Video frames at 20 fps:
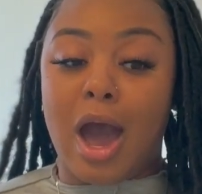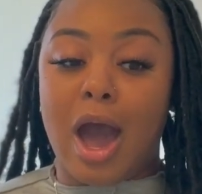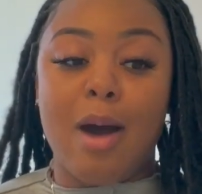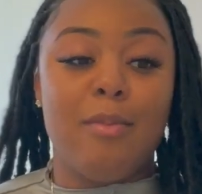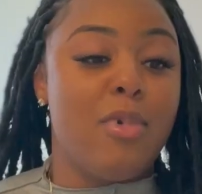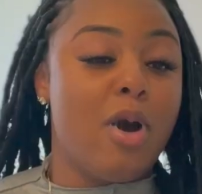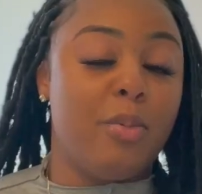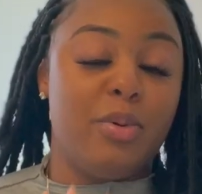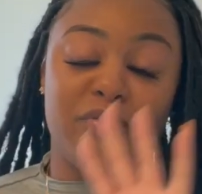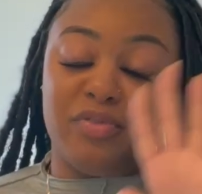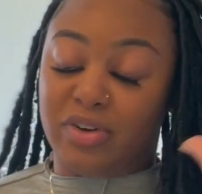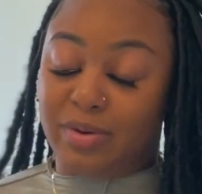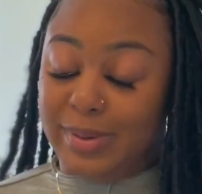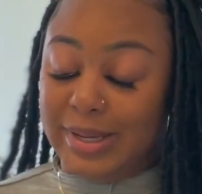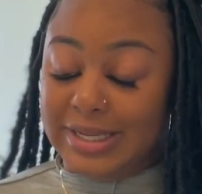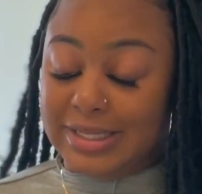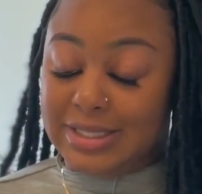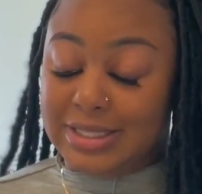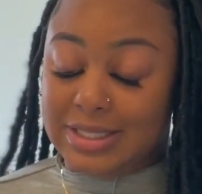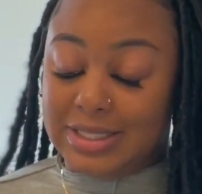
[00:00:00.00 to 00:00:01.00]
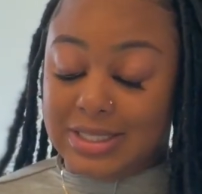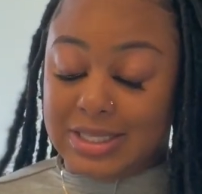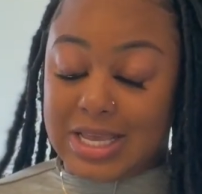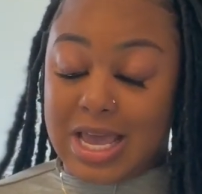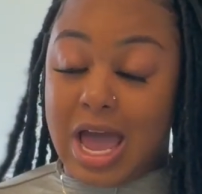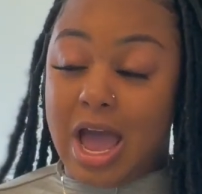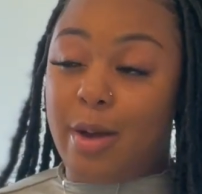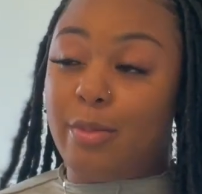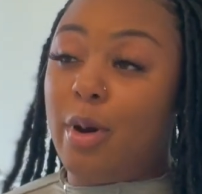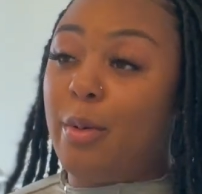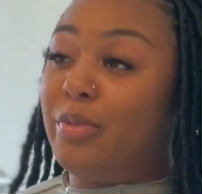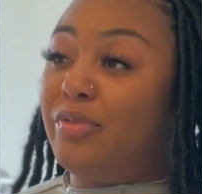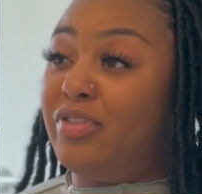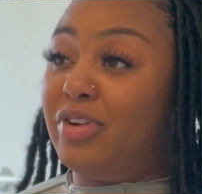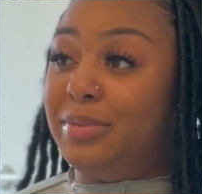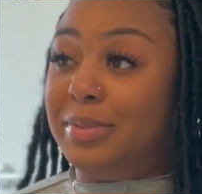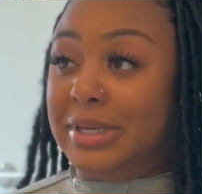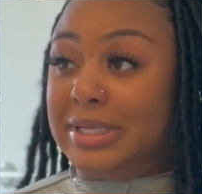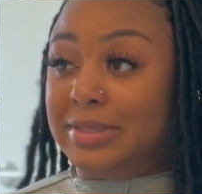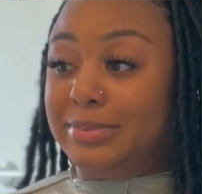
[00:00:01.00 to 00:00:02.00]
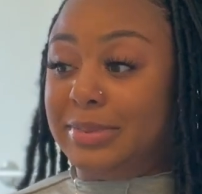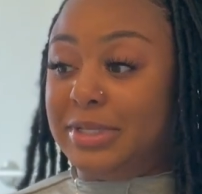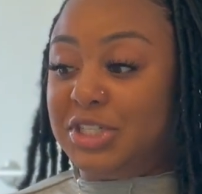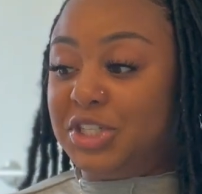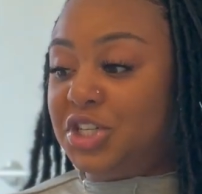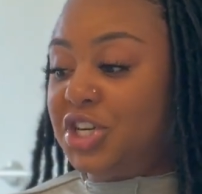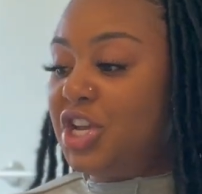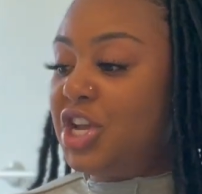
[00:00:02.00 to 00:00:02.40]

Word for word: I'm hoping for the best. I'm hoping for the best, bitch.